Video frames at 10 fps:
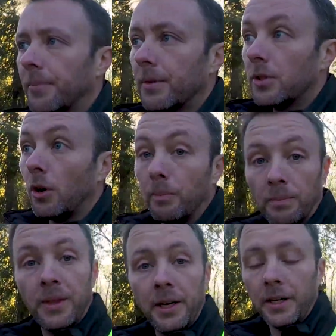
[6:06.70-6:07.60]
So
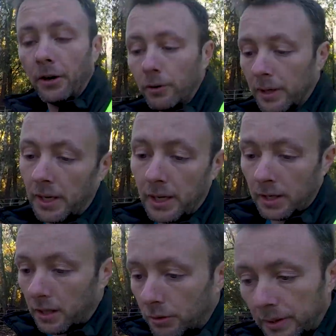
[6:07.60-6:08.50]
there you go.
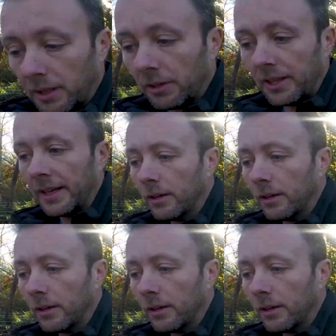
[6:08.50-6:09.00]
Quick little thing.